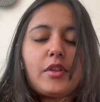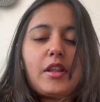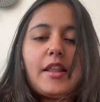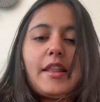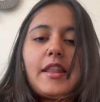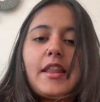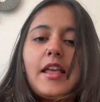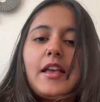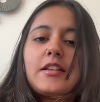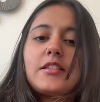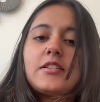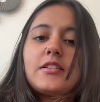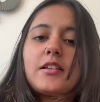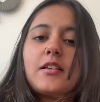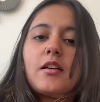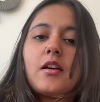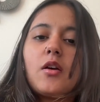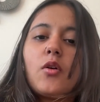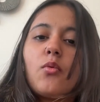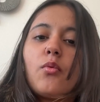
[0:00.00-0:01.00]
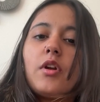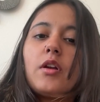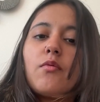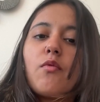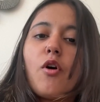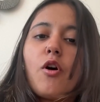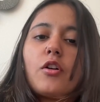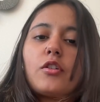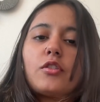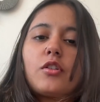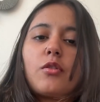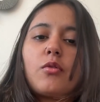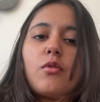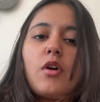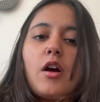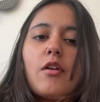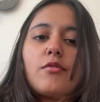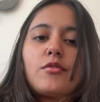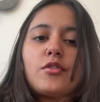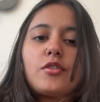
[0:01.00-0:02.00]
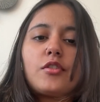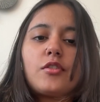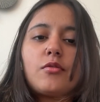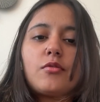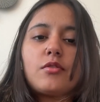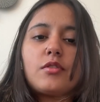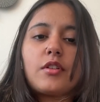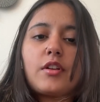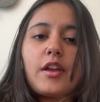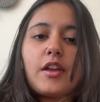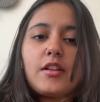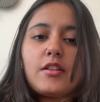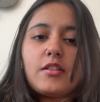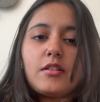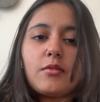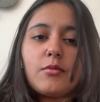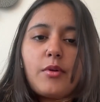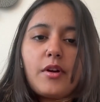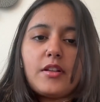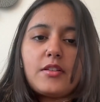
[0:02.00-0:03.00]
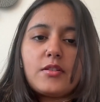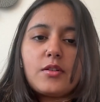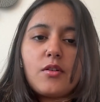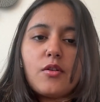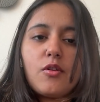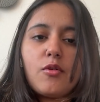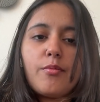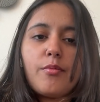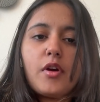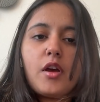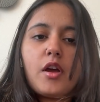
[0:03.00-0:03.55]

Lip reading: Next, we'll walk through how to use Gradescope